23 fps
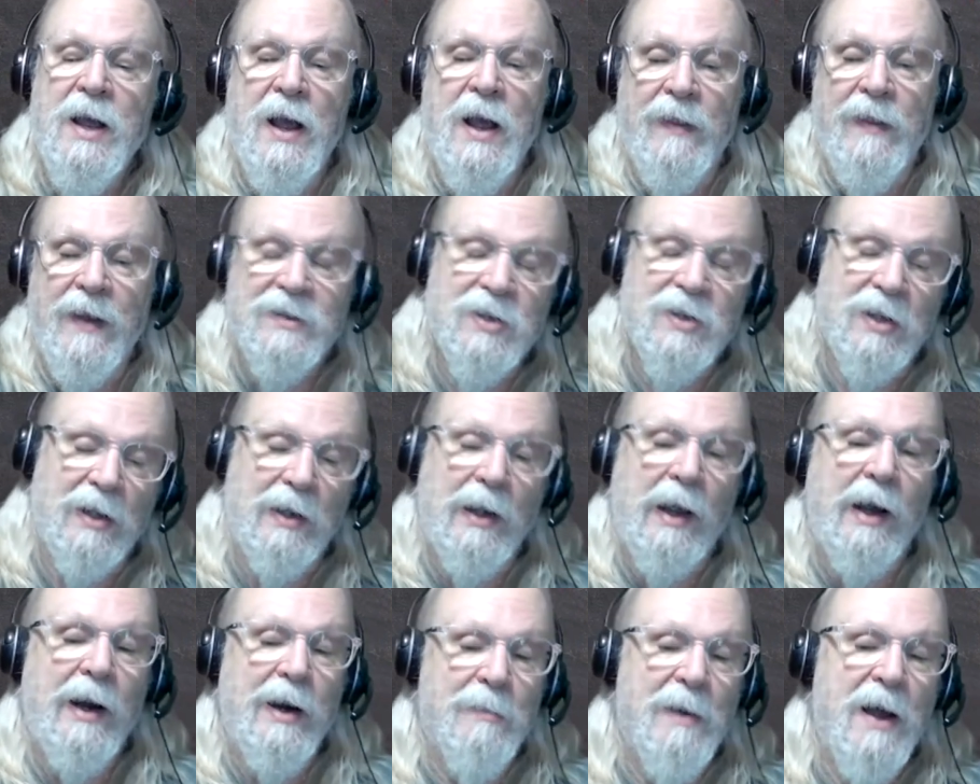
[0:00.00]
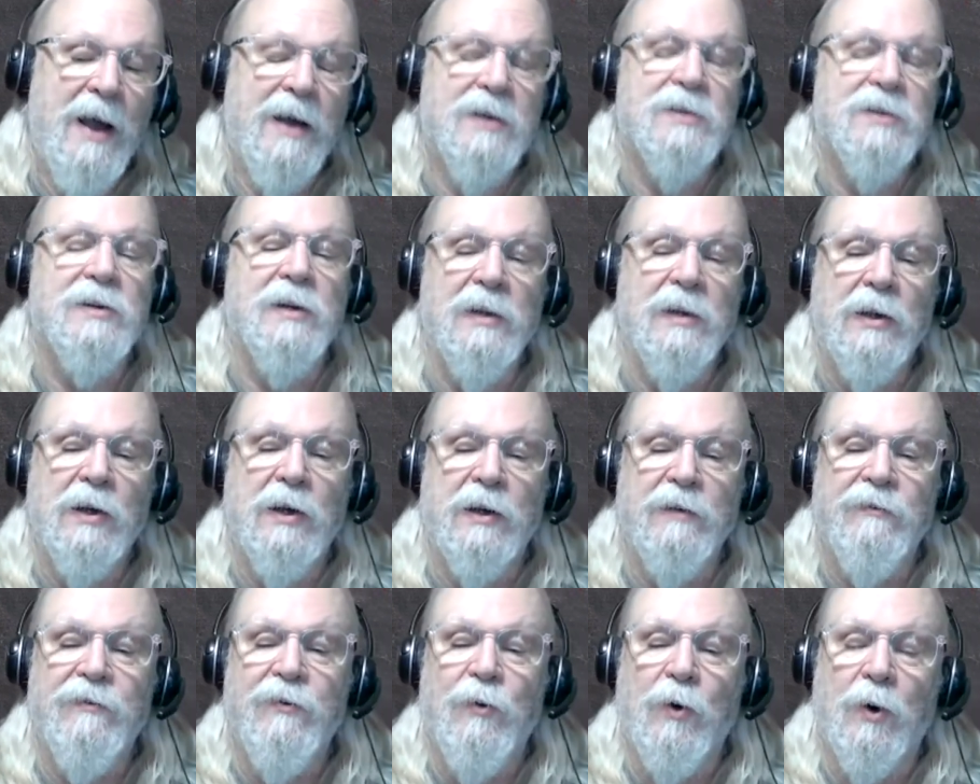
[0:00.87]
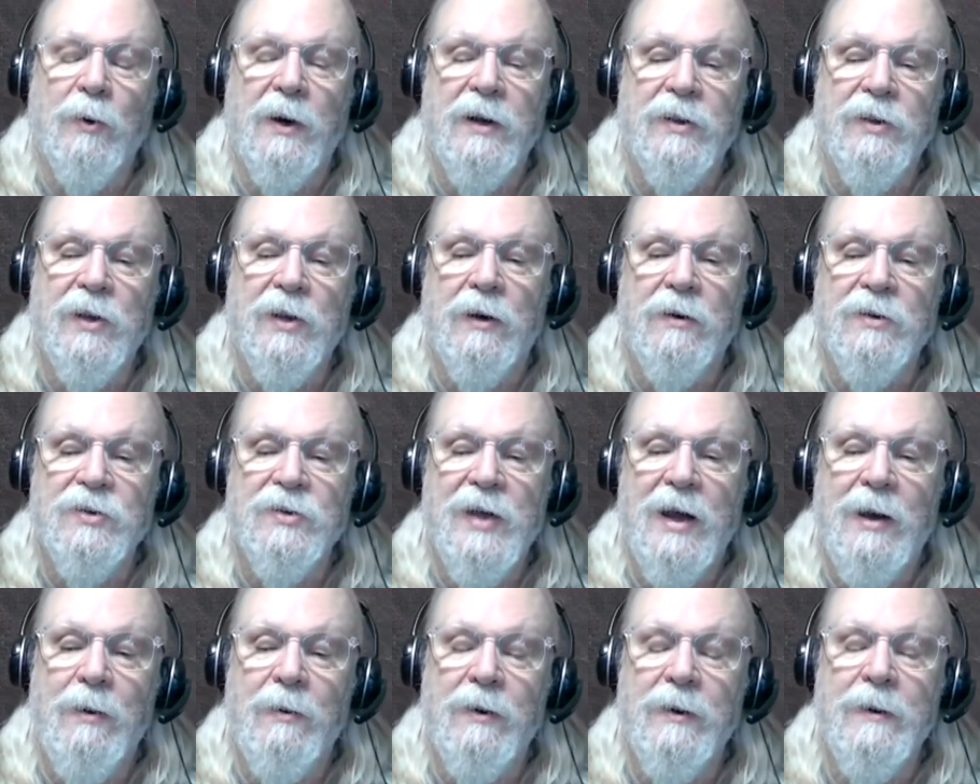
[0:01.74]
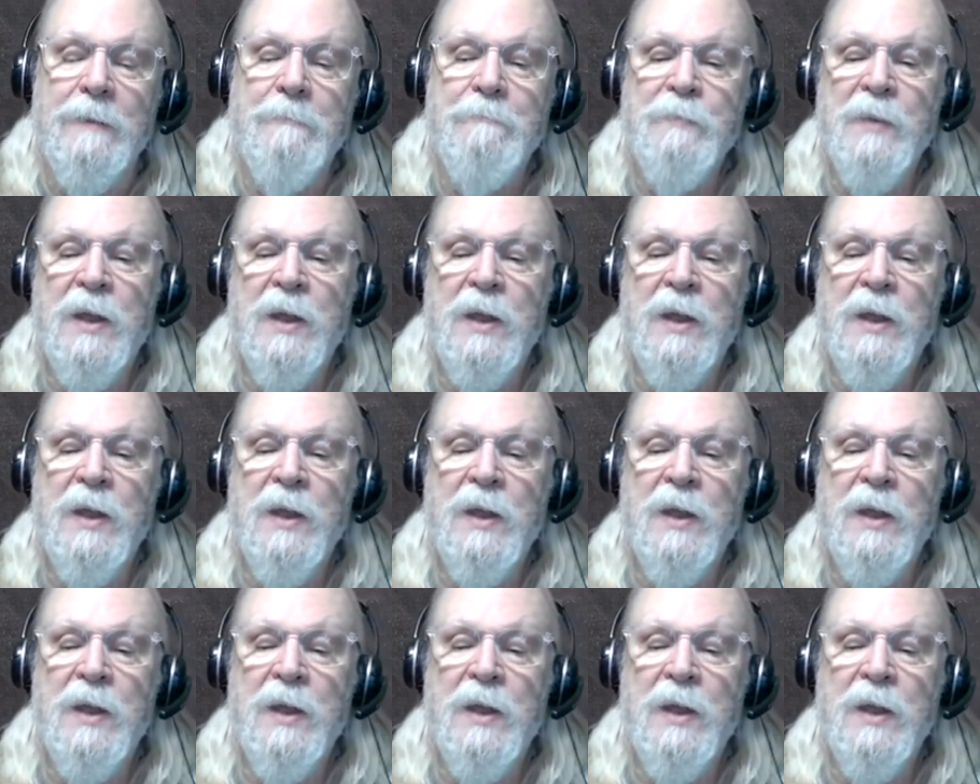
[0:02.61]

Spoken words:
And that's the line I'm actually looking for right there, is that one.